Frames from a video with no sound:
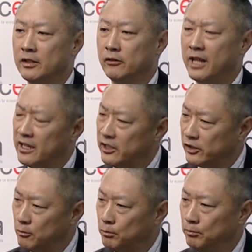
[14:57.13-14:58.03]
So that
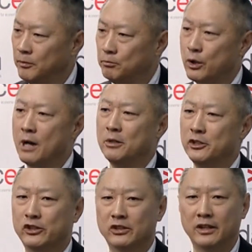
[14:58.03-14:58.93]
is the
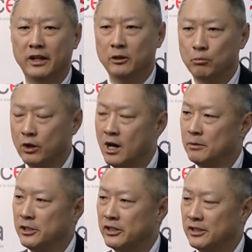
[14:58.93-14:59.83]
premise and the
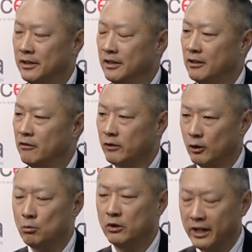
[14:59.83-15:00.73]
promise of
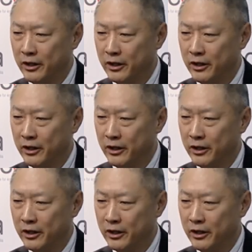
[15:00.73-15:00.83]
global